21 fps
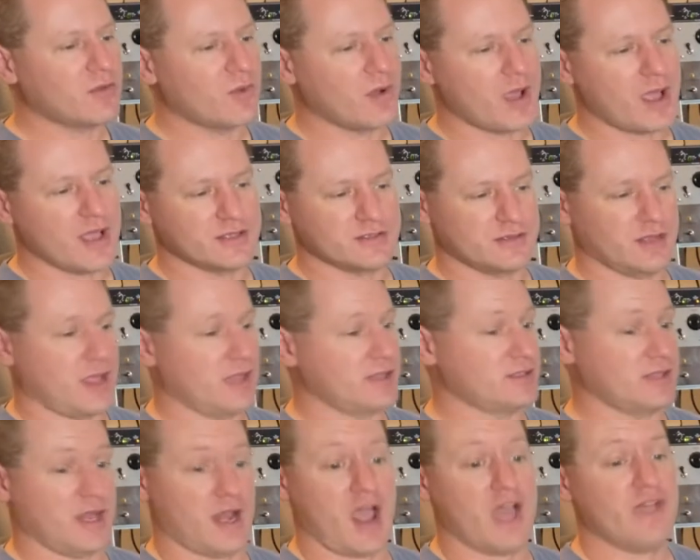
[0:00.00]
where I
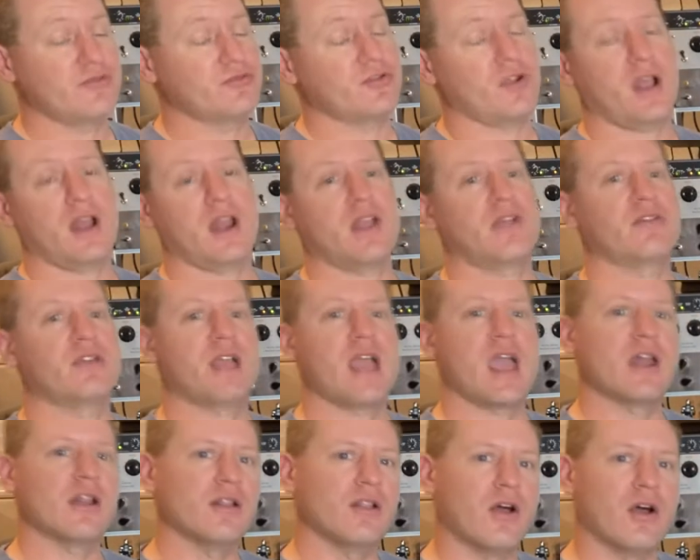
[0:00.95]
said, I've tried every
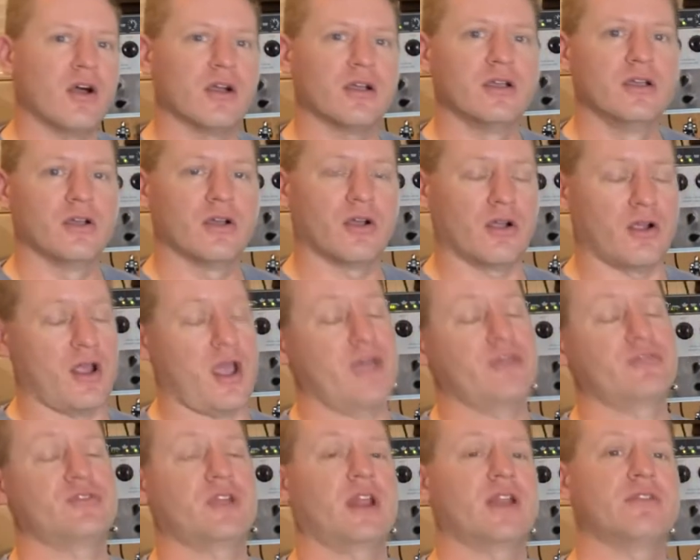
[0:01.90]
analog, or
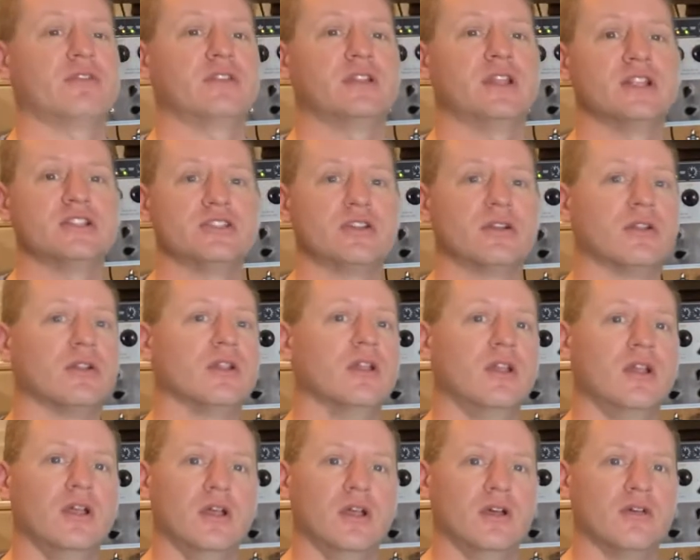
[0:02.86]
I've tried every digital
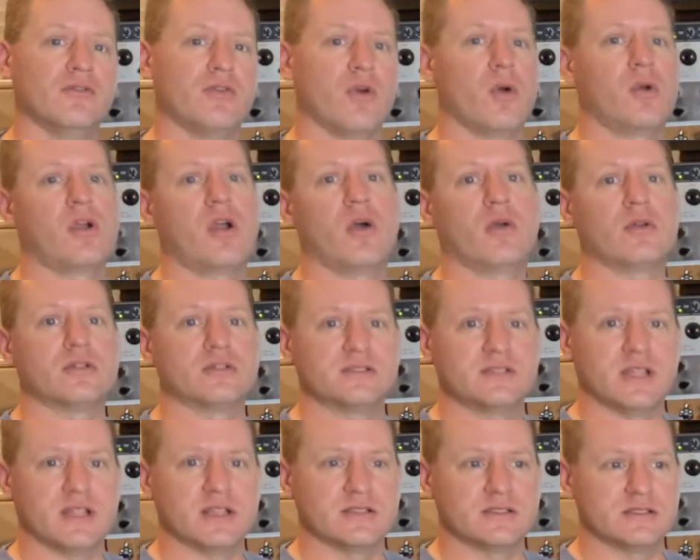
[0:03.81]
vocoder
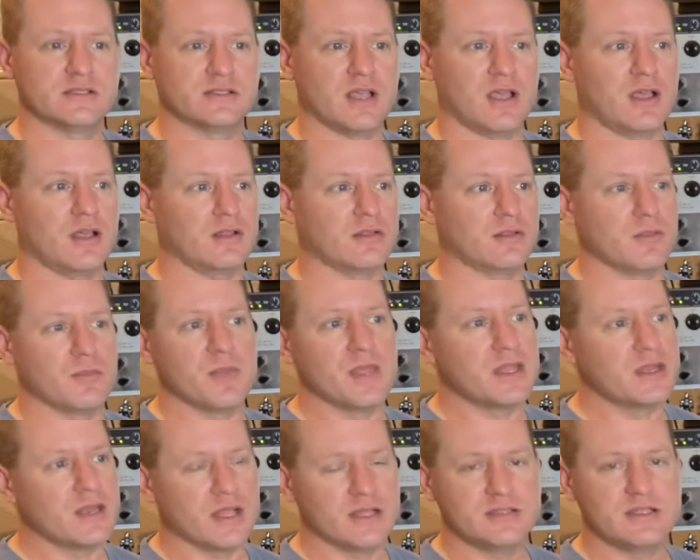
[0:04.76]
since the
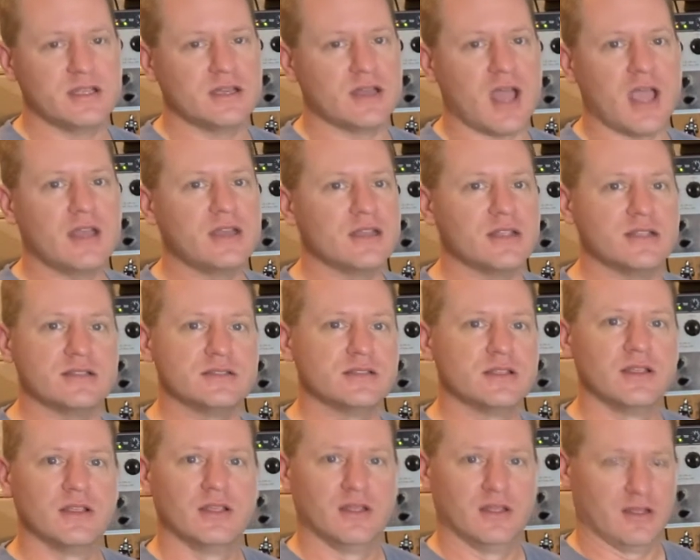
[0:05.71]
mid-1990s,
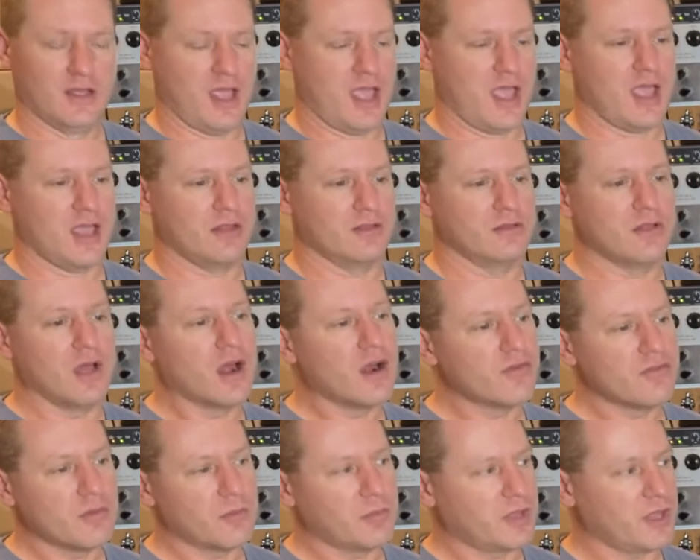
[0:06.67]
and none
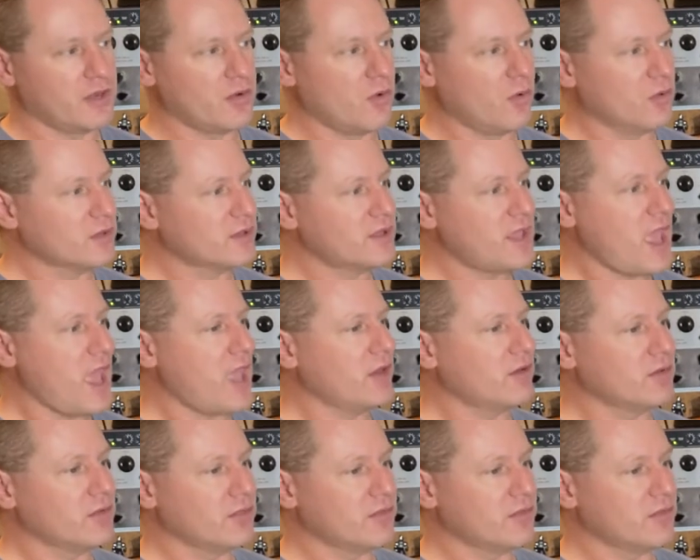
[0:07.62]
of them can hold a candle.